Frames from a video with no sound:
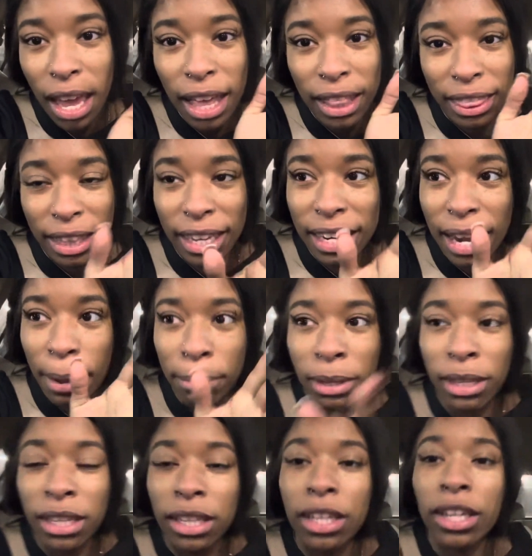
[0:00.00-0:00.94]
that
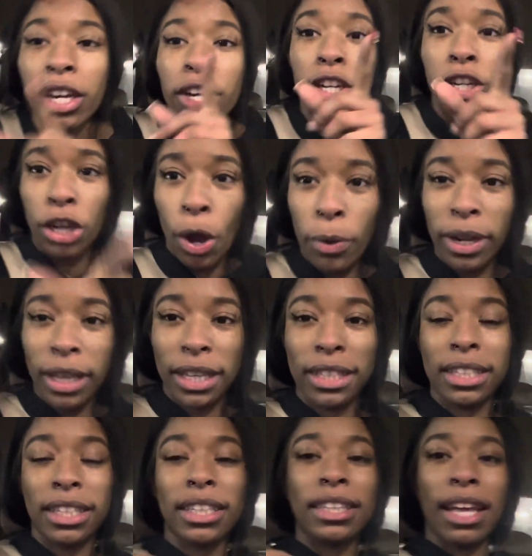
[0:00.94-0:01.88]
be noticed
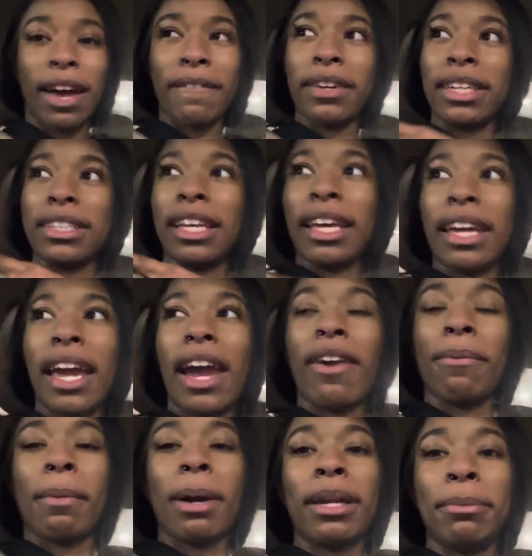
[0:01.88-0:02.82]
that I'm gonna take
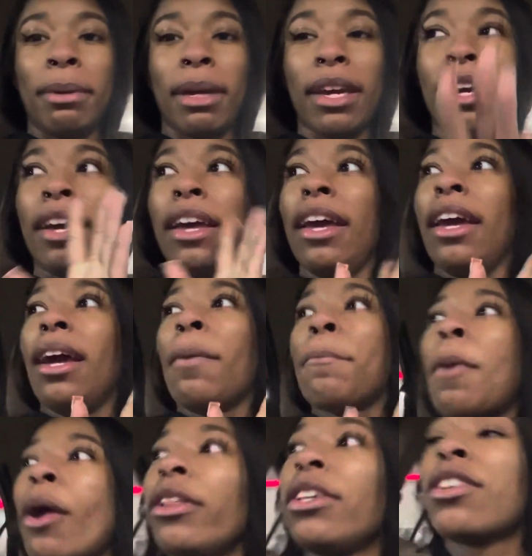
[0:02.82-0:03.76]
everybody man.
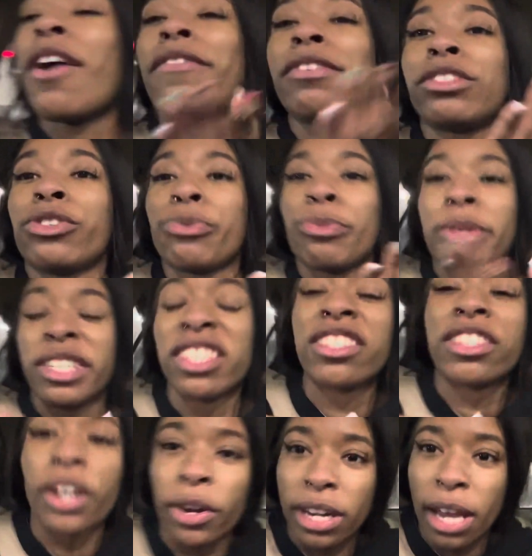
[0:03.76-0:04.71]
Police officer was just
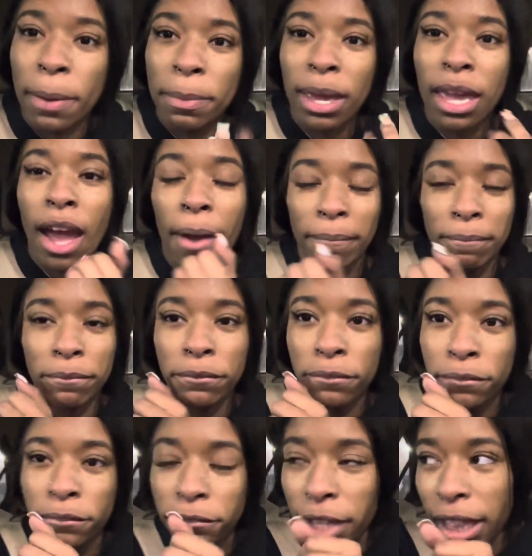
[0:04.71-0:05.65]
staring at me.
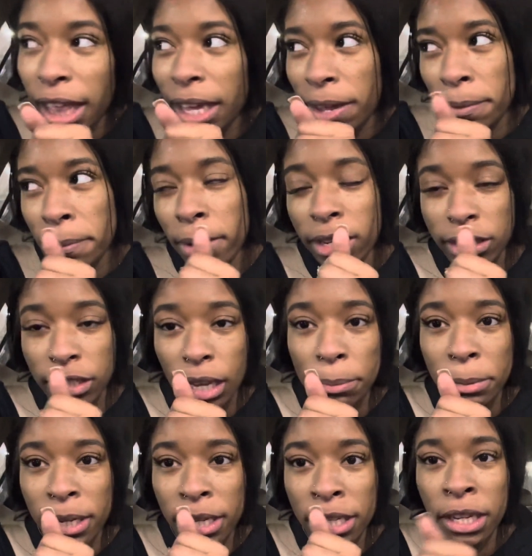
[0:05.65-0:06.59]
Um feel like he wanna take
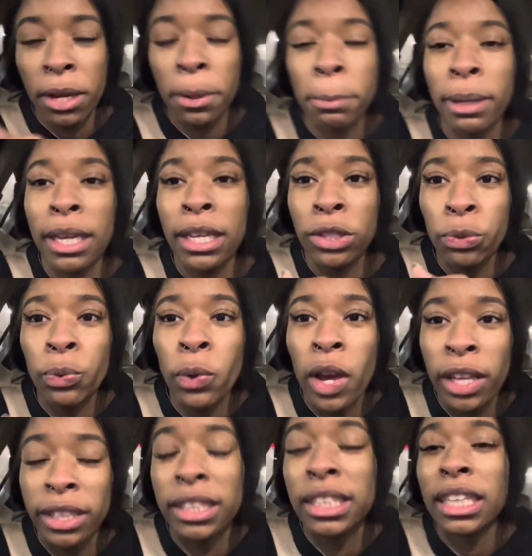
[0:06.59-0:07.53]
me to jail, but he too
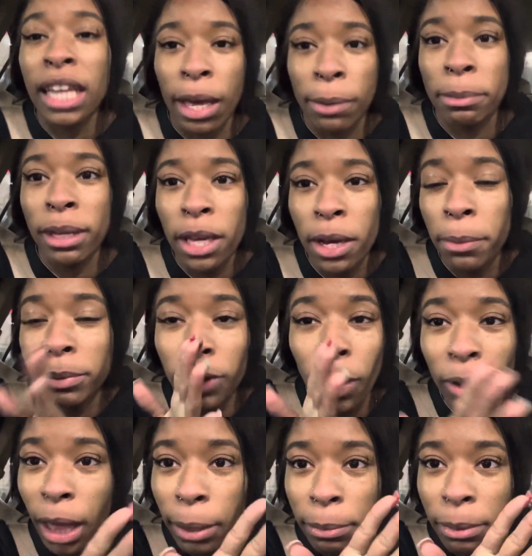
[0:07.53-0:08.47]
ugly to lock me up.
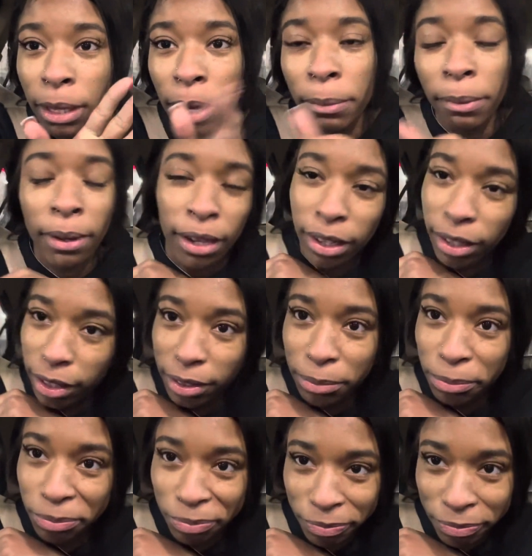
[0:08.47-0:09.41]
Don't lock me up.
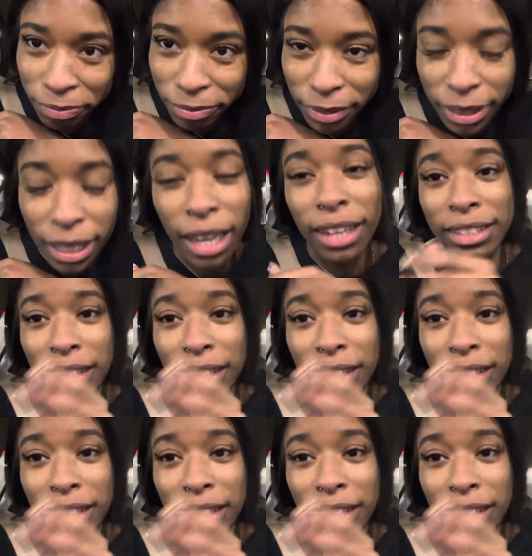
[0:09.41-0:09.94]
was